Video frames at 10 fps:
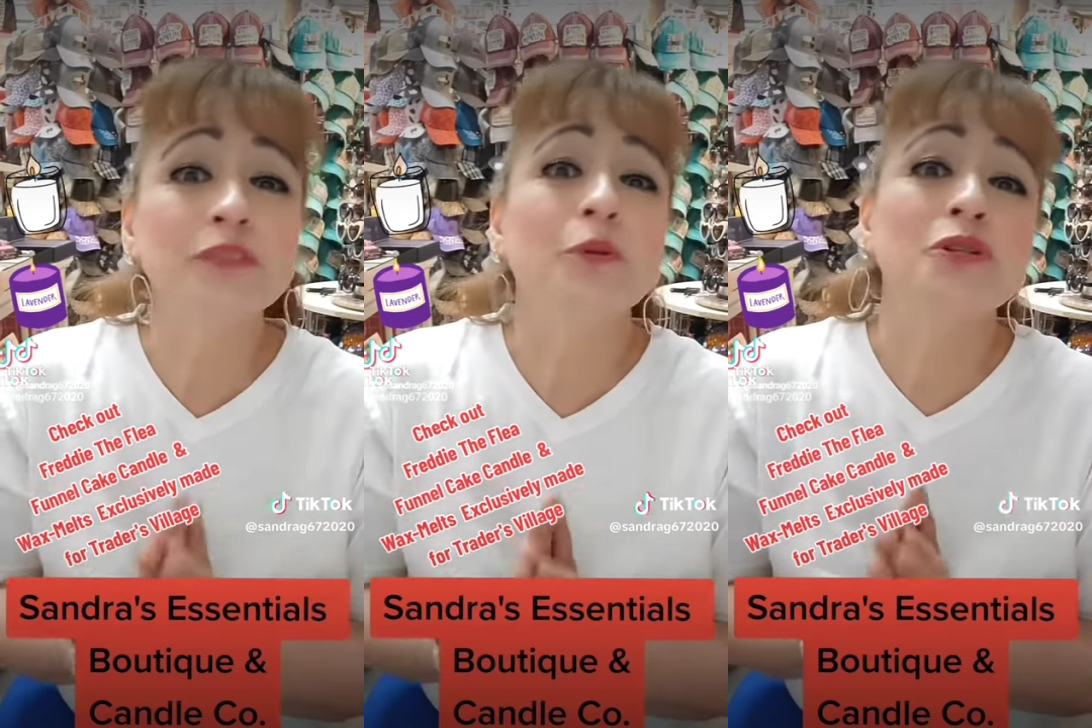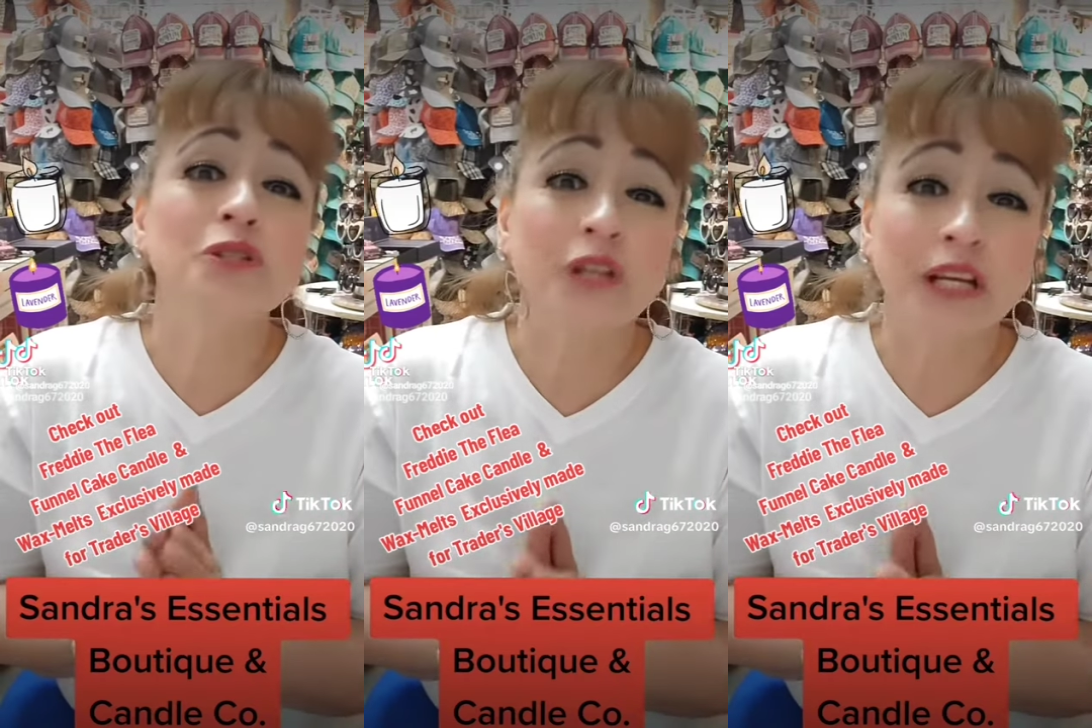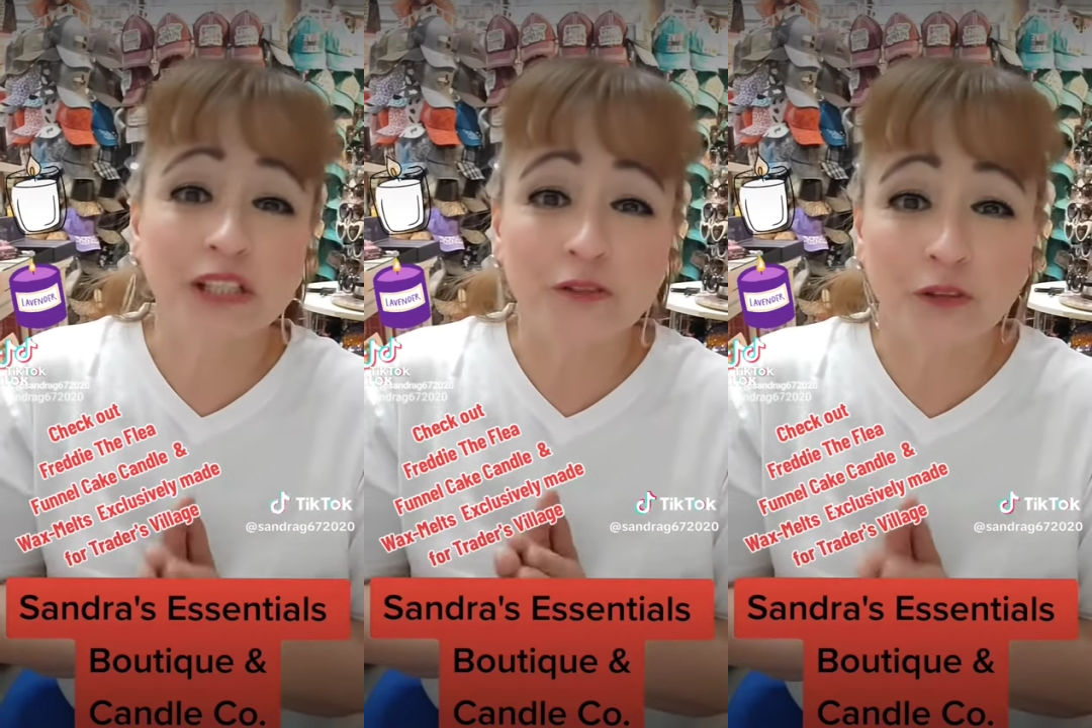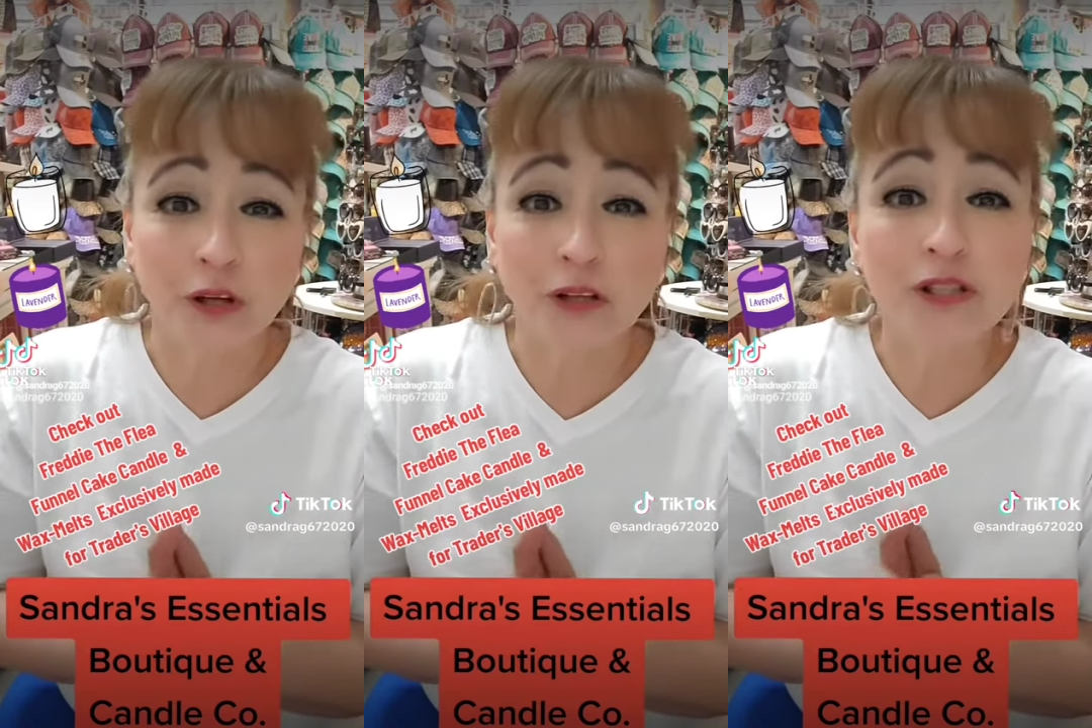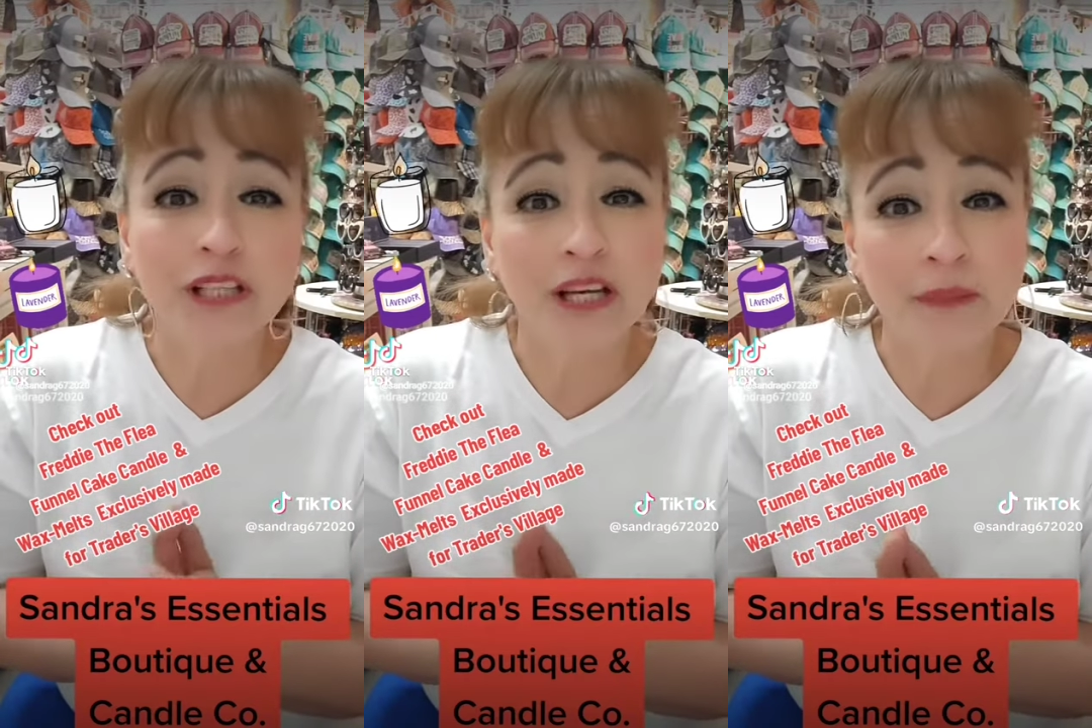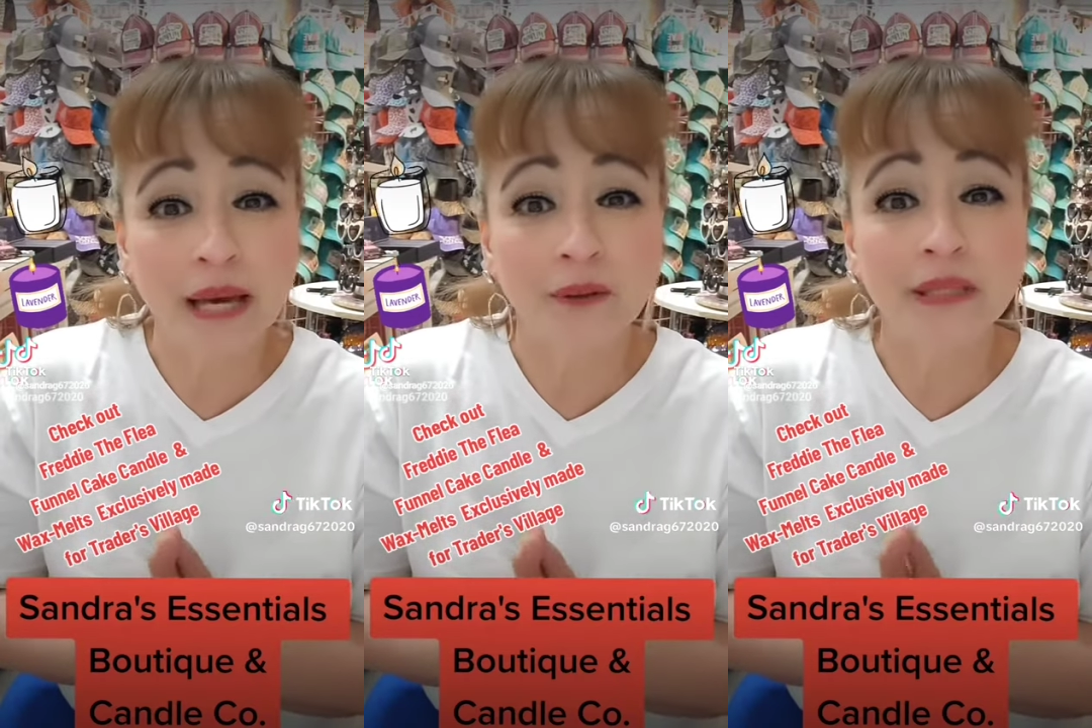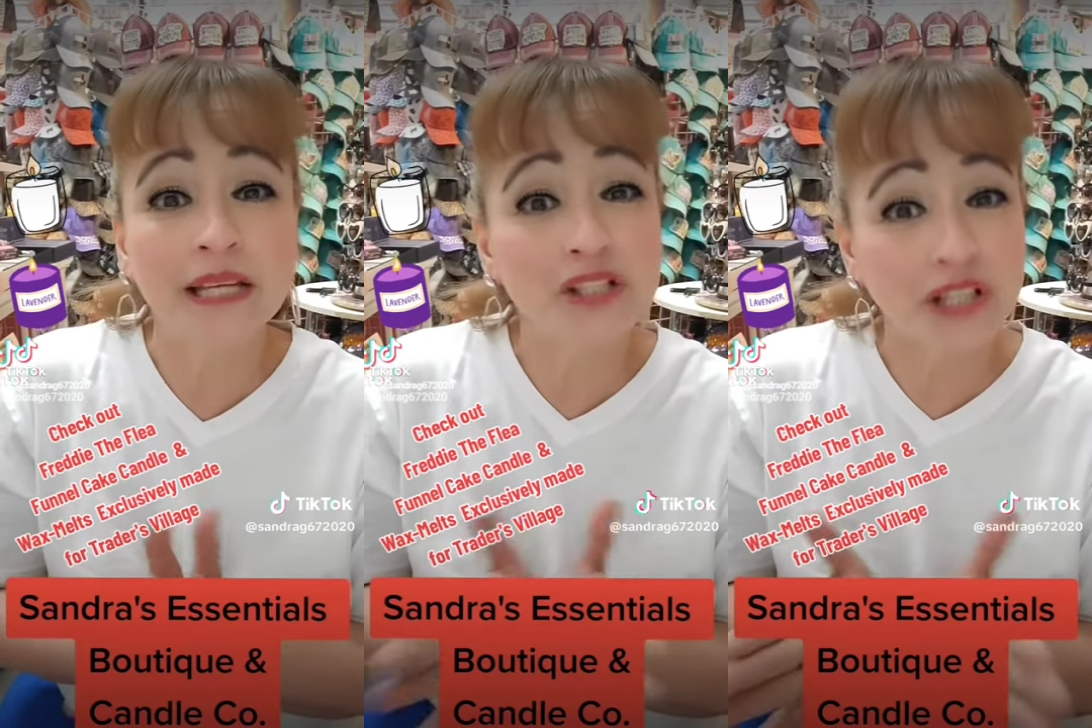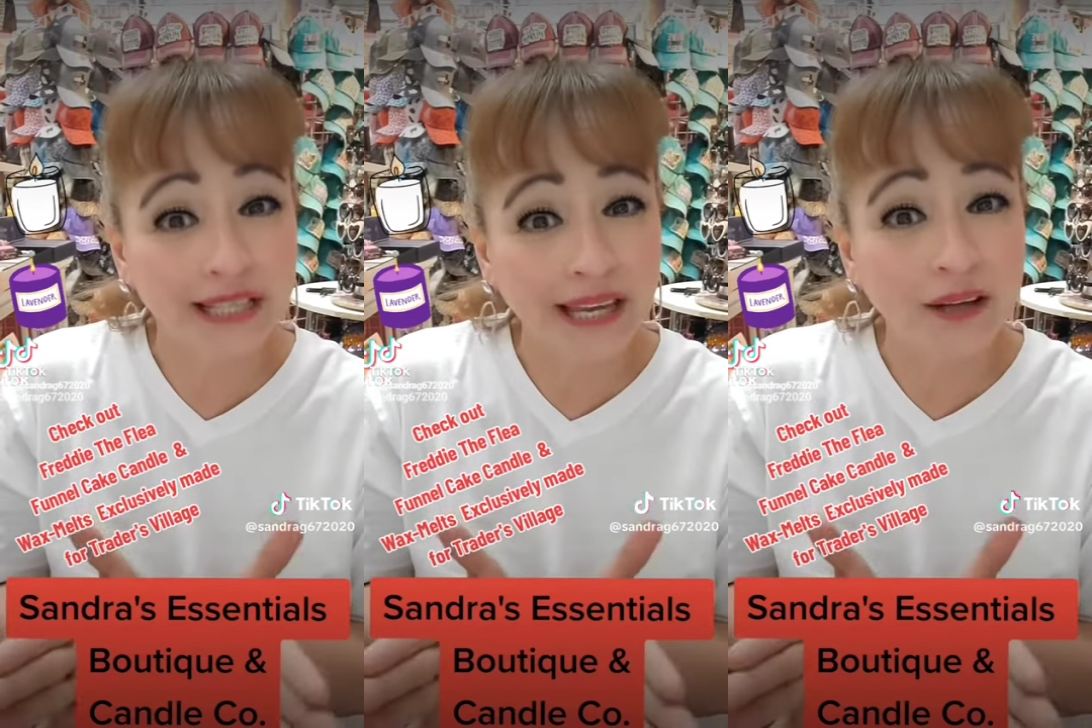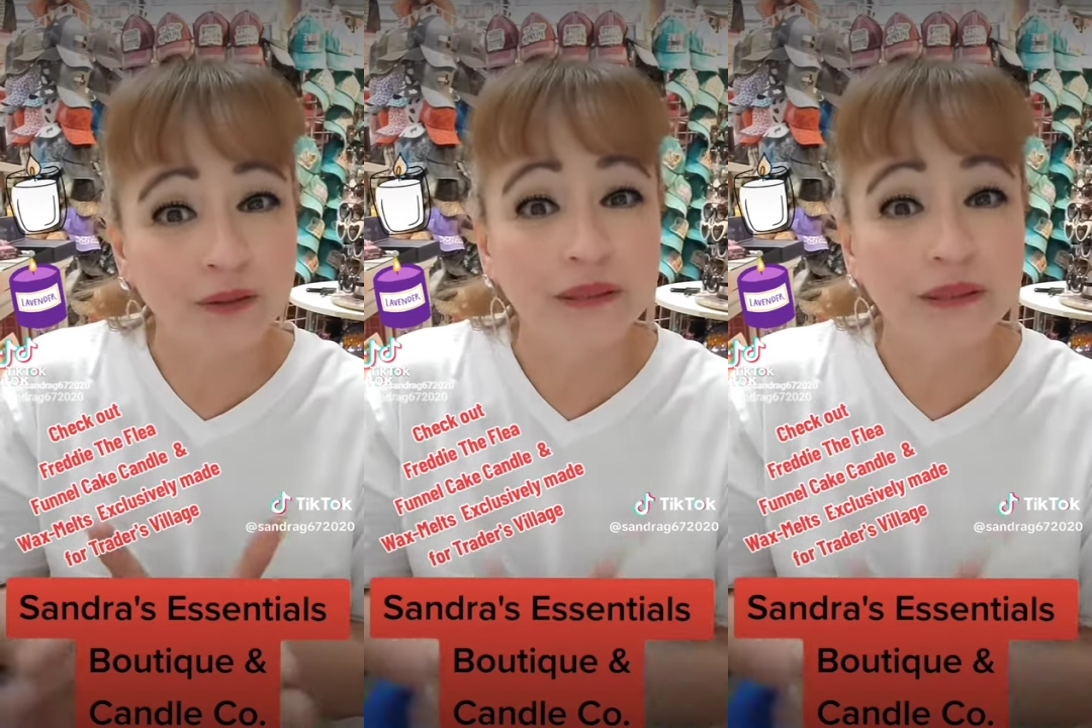merchandise for y'all to come out and check out.